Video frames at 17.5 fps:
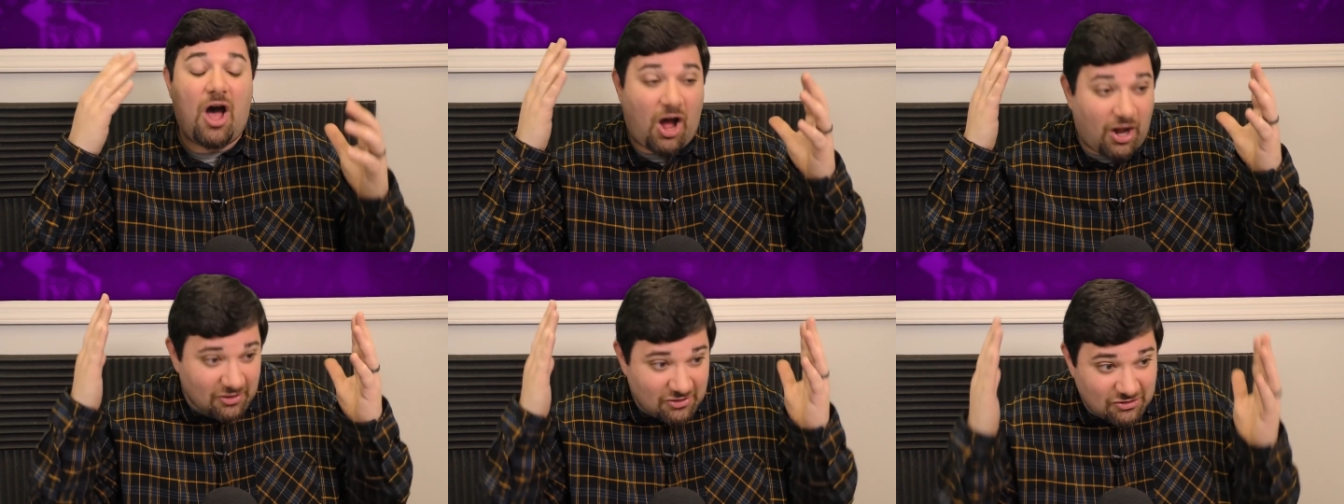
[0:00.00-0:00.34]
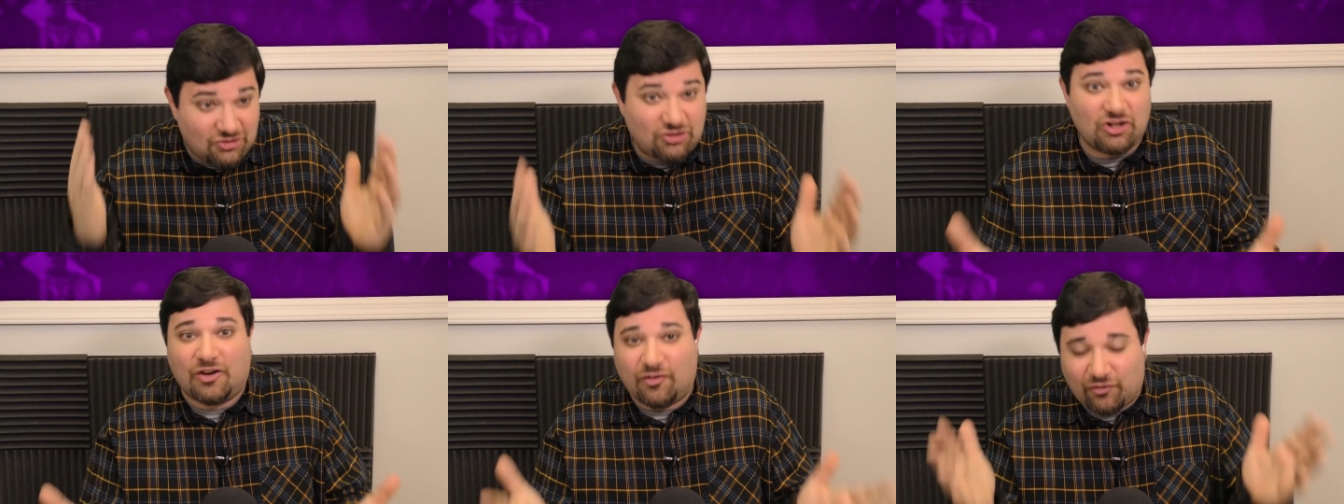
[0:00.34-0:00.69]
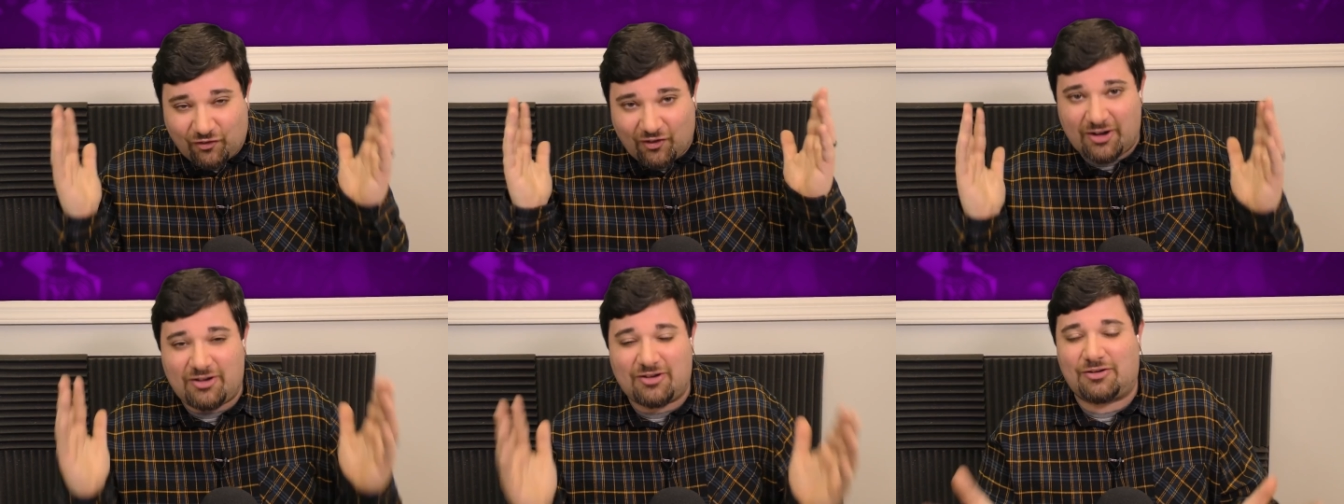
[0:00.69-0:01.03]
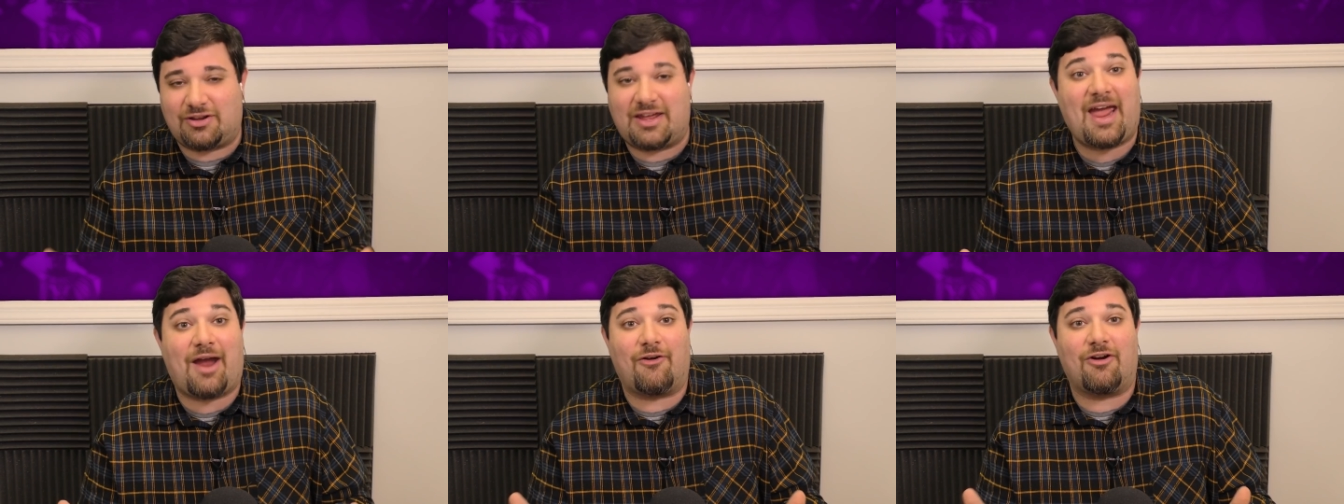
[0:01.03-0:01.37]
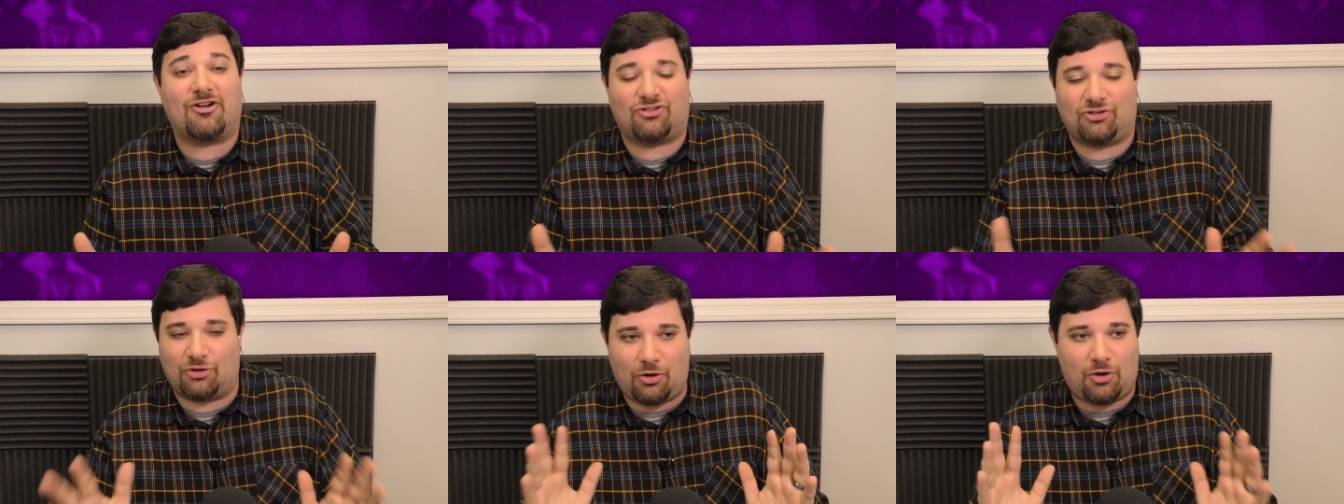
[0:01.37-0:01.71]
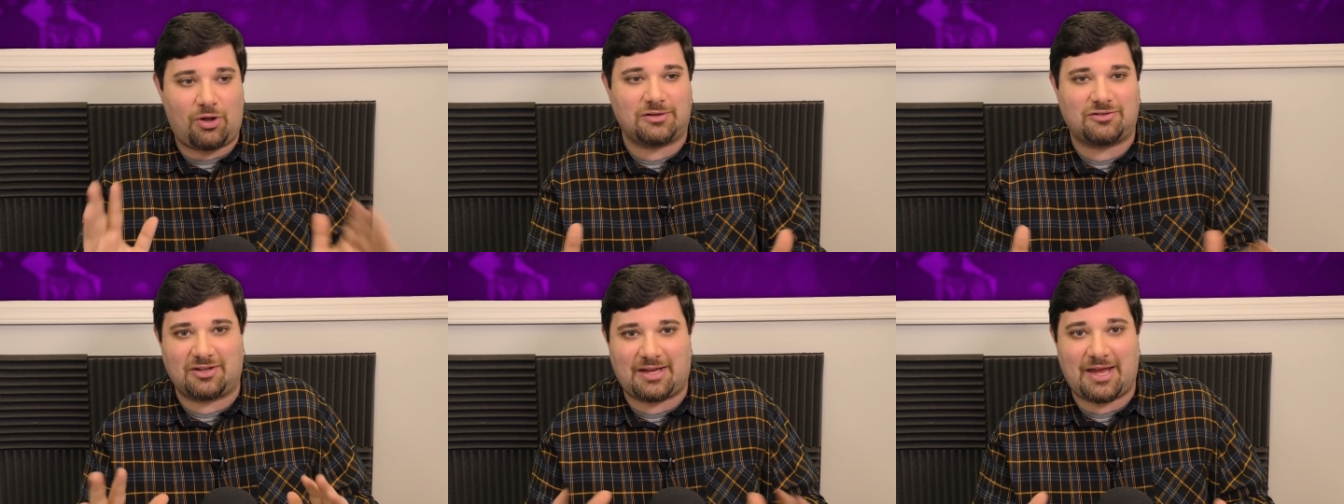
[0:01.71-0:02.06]
a different character
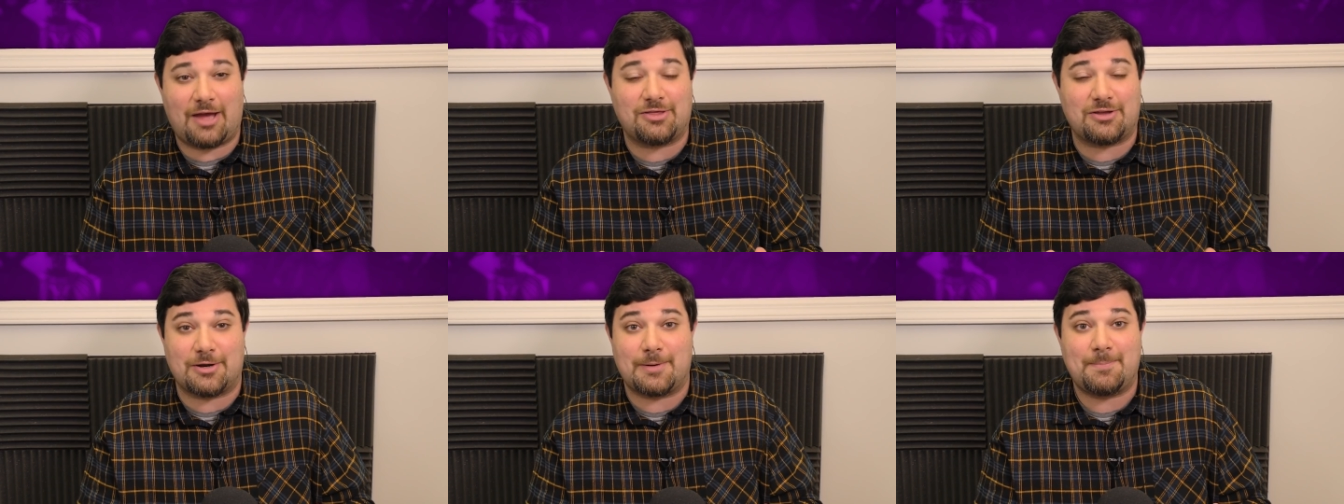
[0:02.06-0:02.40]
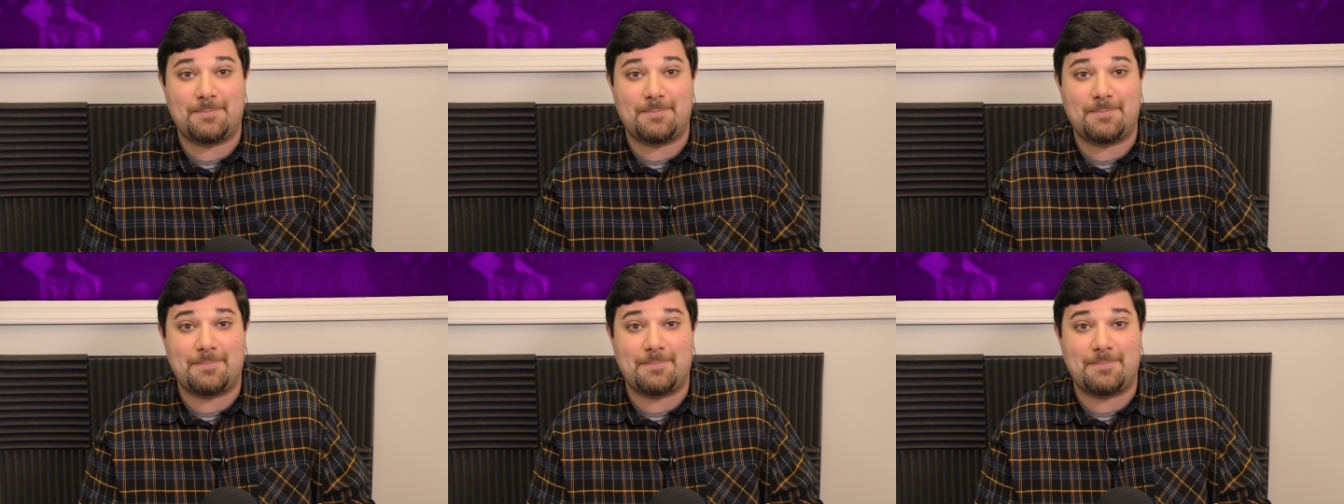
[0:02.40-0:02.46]
altogether.